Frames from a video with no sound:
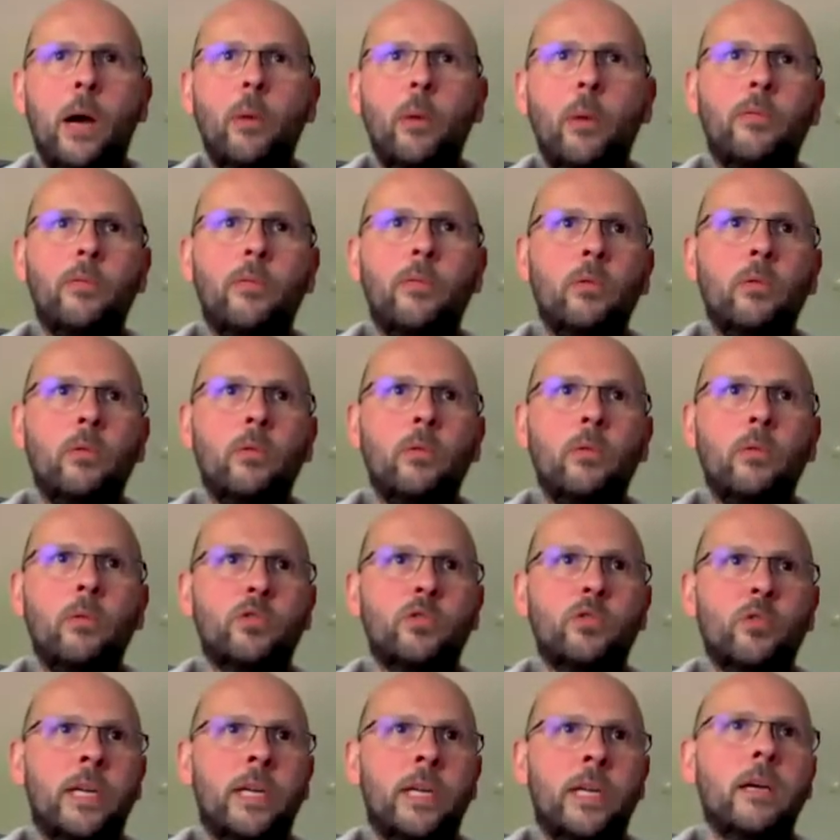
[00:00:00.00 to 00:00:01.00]
trick.
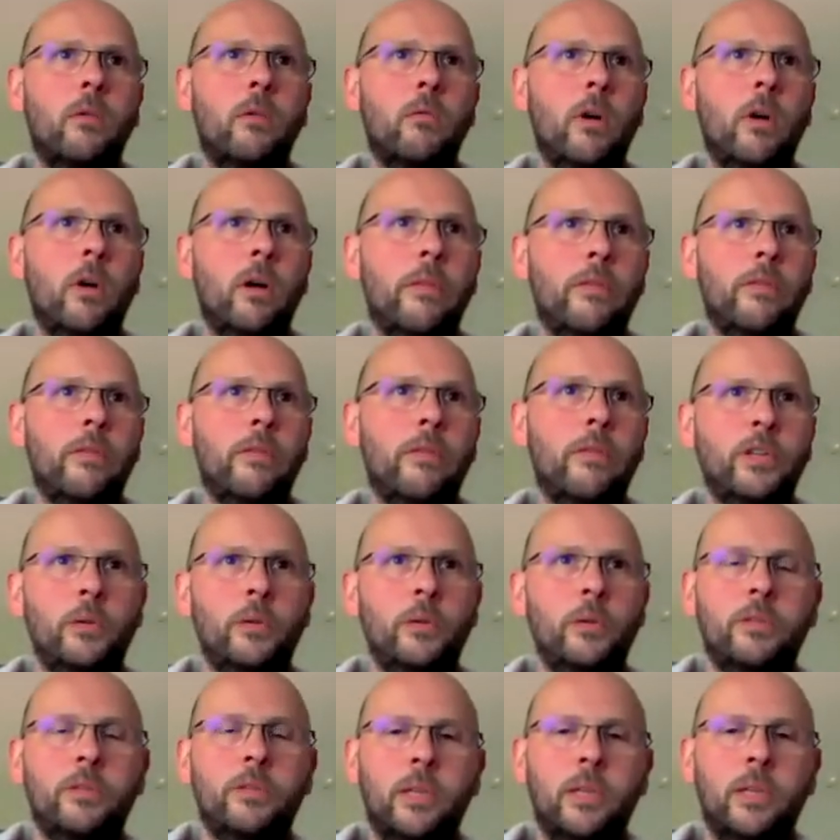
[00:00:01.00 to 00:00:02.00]
Rather than
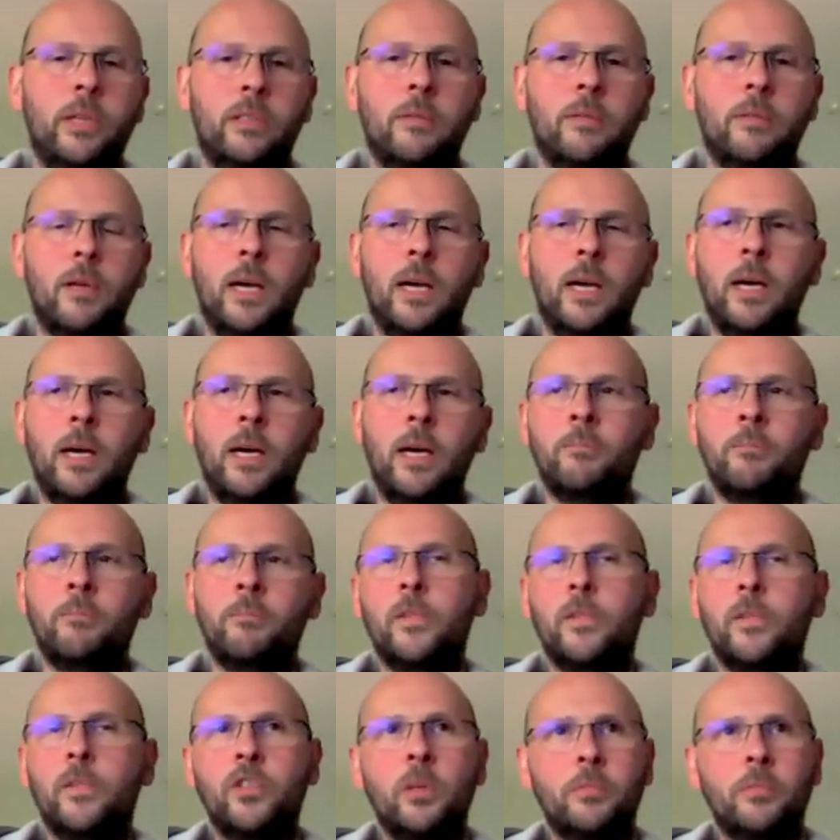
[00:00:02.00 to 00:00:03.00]
using
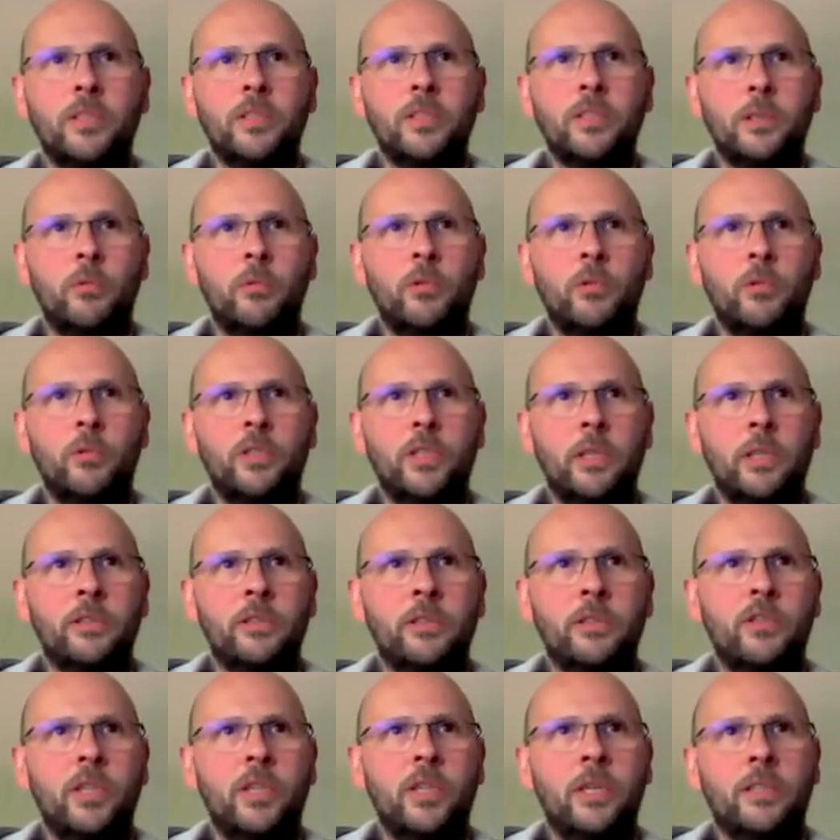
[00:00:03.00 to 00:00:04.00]
jump to subroutines, so
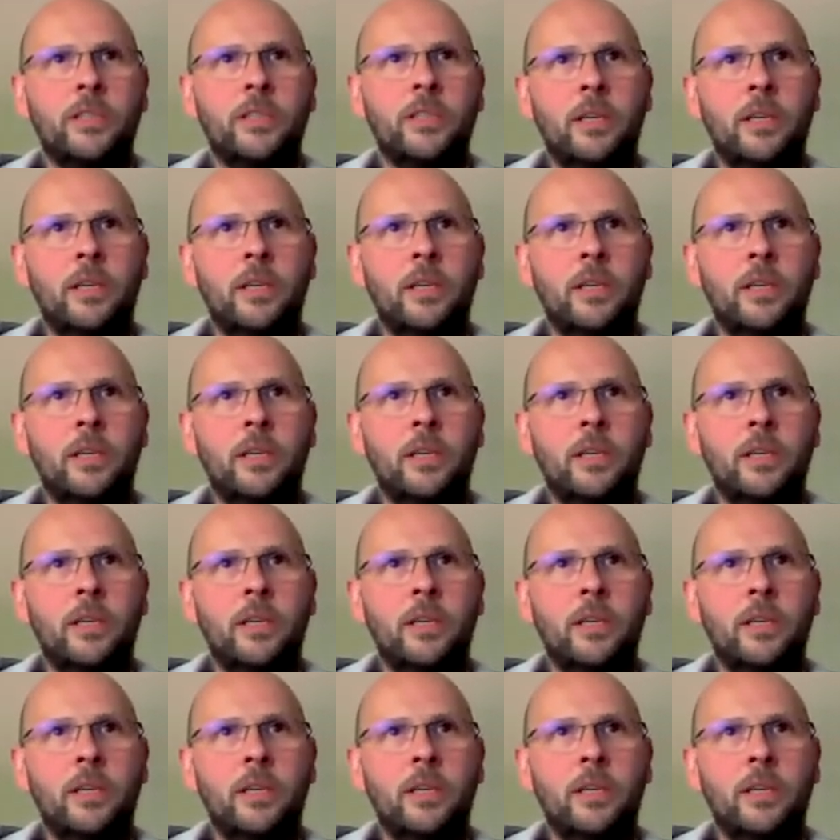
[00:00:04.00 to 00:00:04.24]
JSR and